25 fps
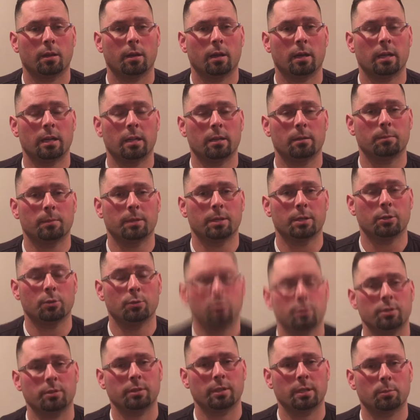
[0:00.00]
I am a
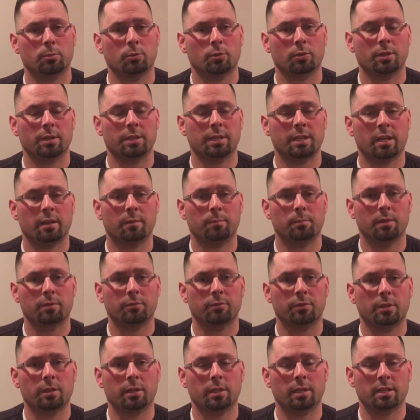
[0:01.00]
union laborer and have
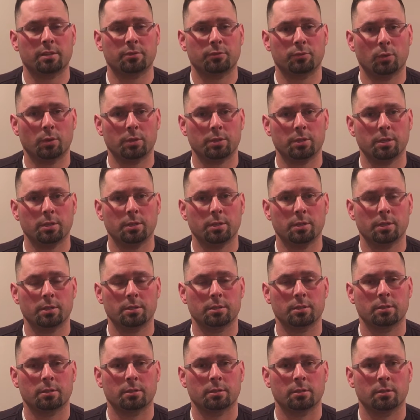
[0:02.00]
been for the last 14
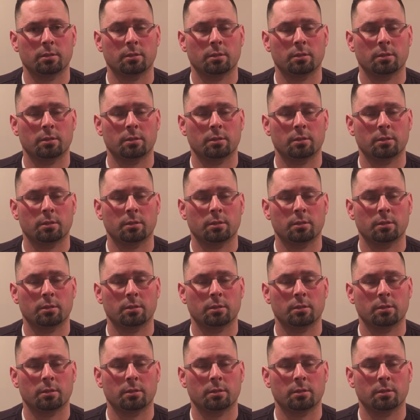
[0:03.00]
years